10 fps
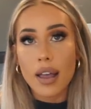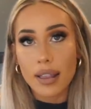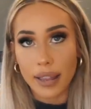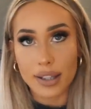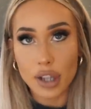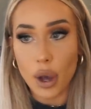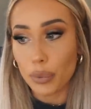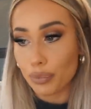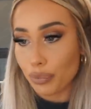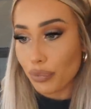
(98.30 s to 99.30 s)
Let's go.
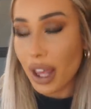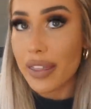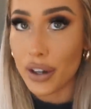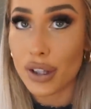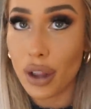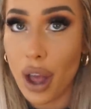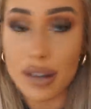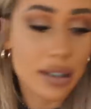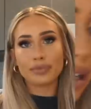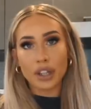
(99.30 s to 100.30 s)
There's a
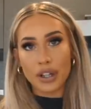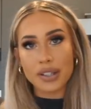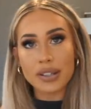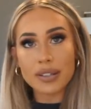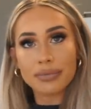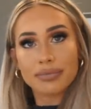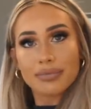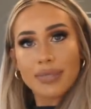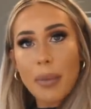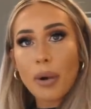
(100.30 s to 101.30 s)
lot. First,
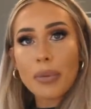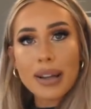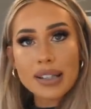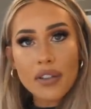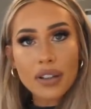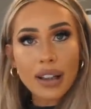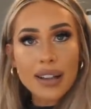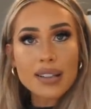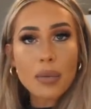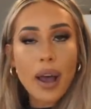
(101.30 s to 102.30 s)
I poured myself a
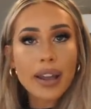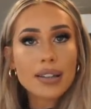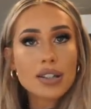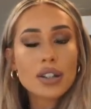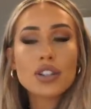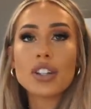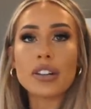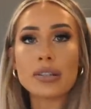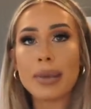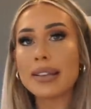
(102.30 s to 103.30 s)
glass of wine to
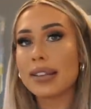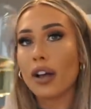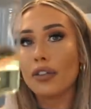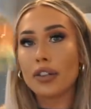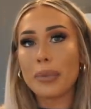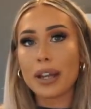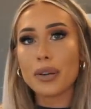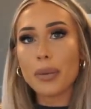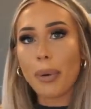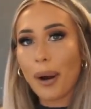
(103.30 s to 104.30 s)
cheers myself for my
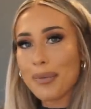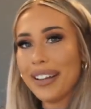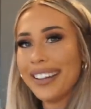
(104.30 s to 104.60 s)
new apartment.